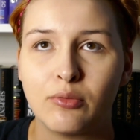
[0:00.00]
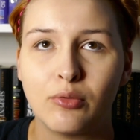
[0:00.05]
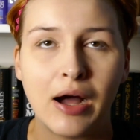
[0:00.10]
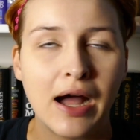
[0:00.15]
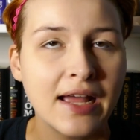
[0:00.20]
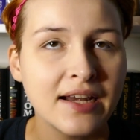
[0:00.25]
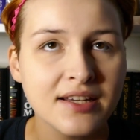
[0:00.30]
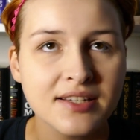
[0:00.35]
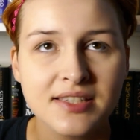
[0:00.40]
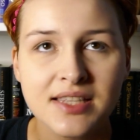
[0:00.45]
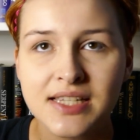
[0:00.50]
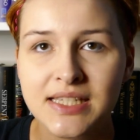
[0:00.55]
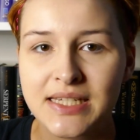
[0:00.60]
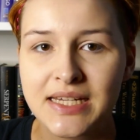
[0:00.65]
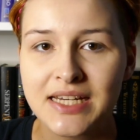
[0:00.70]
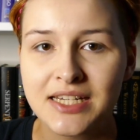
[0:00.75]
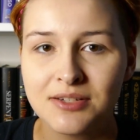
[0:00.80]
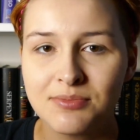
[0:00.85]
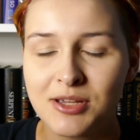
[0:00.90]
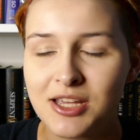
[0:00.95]
Why does this
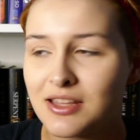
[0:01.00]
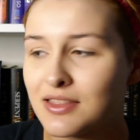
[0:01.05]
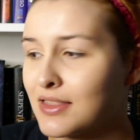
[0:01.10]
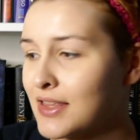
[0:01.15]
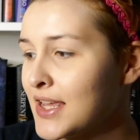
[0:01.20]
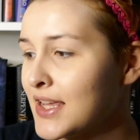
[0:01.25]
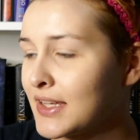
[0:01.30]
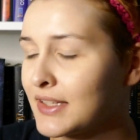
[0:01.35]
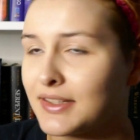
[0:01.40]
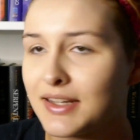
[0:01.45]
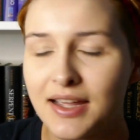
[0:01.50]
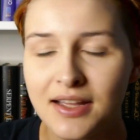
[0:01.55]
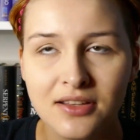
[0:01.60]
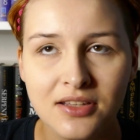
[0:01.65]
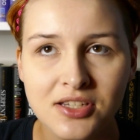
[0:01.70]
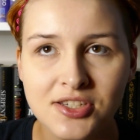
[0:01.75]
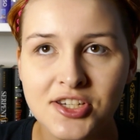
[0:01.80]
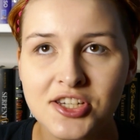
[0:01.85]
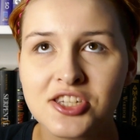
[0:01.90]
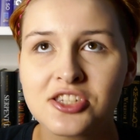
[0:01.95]
need to be a thing? And
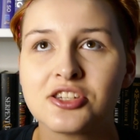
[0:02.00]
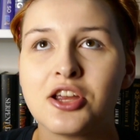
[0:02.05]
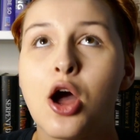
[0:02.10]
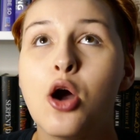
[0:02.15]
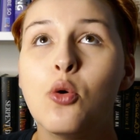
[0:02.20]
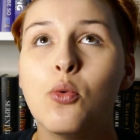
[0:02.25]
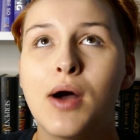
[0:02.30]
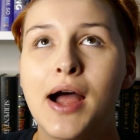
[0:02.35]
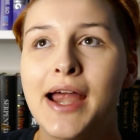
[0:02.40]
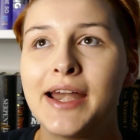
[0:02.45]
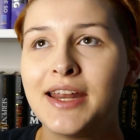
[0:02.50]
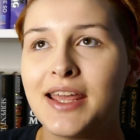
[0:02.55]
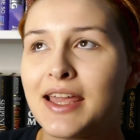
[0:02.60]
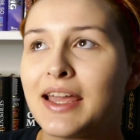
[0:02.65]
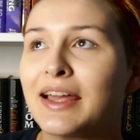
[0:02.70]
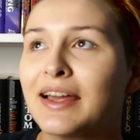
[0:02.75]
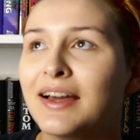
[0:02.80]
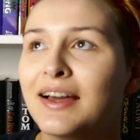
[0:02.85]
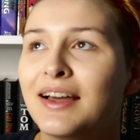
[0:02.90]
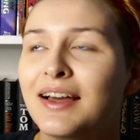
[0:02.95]
Gale is just so
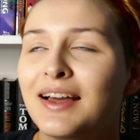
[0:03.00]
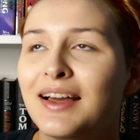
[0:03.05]
whiny.